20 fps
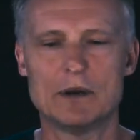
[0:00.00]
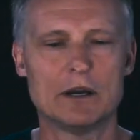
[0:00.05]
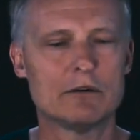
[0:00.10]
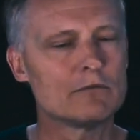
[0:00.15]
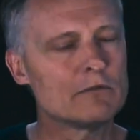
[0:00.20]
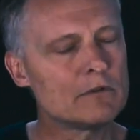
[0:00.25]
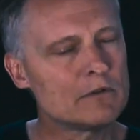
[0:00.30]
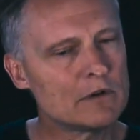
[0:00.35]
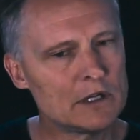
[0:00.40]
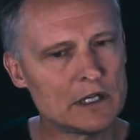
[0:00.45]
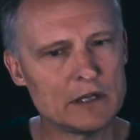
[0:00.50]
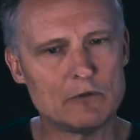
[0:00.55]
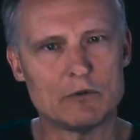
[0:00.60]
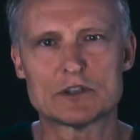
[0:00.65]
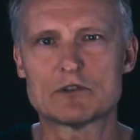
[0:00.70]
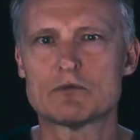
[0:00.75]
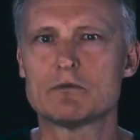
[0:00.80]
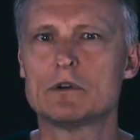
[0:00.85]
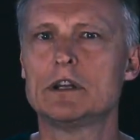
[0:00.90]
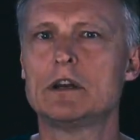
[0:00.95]
but really
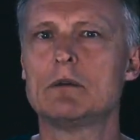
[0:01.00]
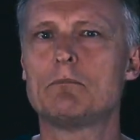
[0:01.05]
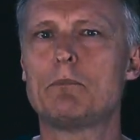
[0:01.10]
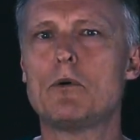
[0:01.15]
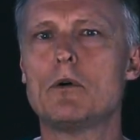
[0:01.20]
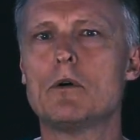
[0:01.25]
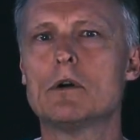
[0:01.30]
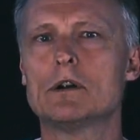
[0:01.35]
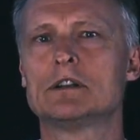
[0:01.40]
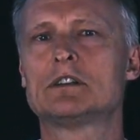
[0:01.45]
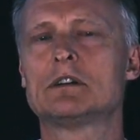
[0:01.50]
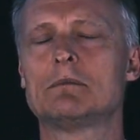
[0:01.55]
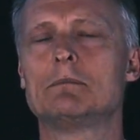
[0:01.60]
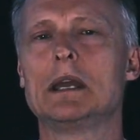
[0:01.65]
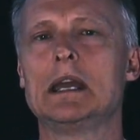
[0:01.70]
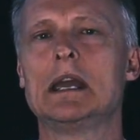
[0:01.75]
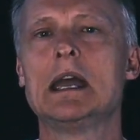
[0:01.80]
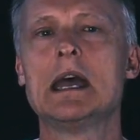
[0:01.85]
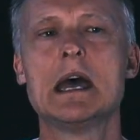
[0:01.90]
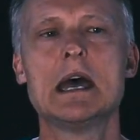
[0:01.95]
what's really important to
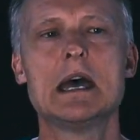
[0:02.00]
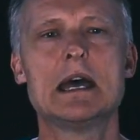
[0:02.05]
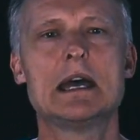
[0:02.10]
me